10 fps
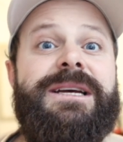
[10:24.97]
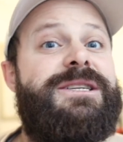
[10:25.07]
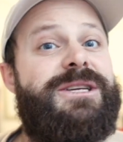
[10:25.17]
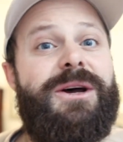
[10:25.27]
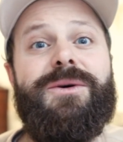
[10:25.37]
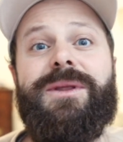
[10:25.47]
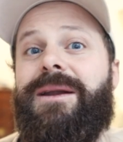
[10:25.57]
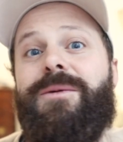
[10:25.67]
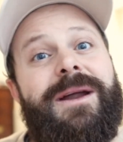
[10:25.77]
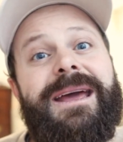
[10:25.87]
so
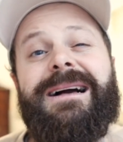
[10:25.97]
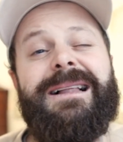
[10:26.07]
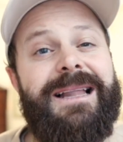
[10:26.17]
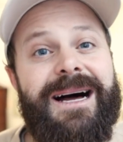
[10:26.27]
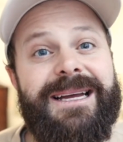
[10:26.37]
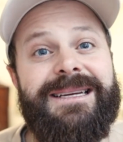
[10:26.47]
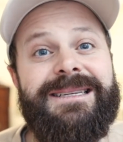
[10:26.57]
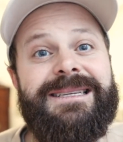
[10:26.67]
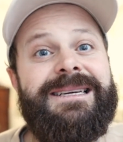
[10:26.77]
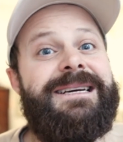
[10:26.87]
that when a
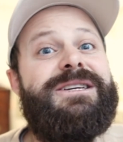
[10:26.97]
client